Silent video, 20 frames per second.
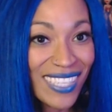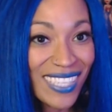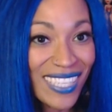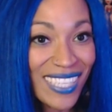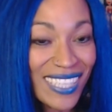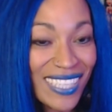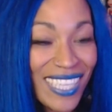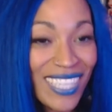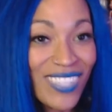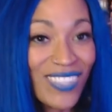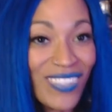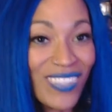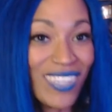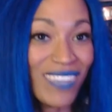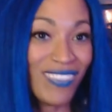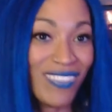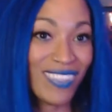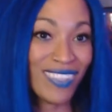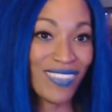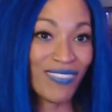They do give
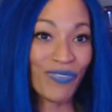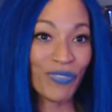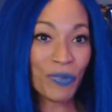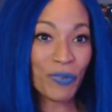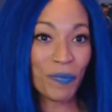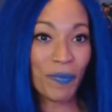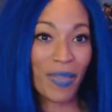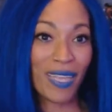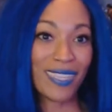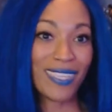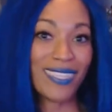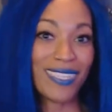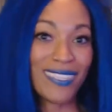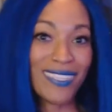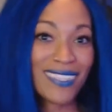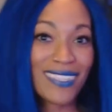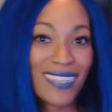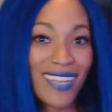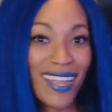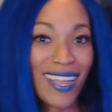you the fruit medley
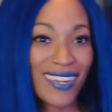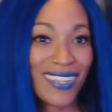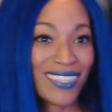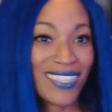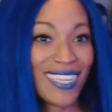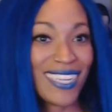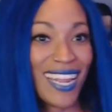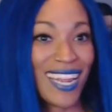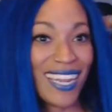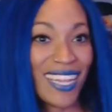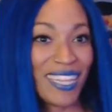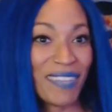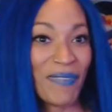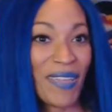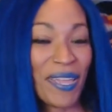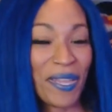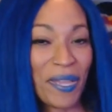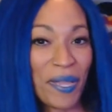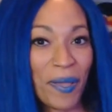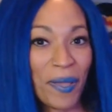genetic
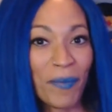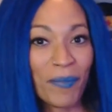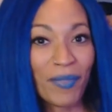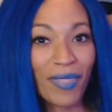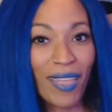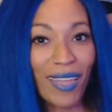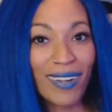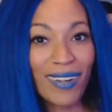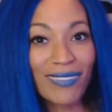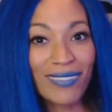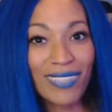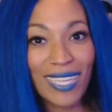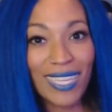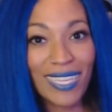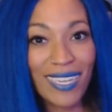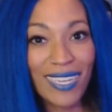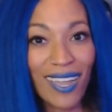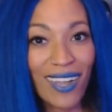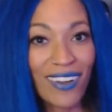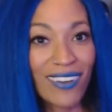makeup. They don't really
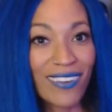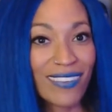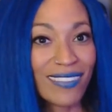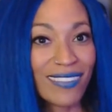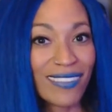know.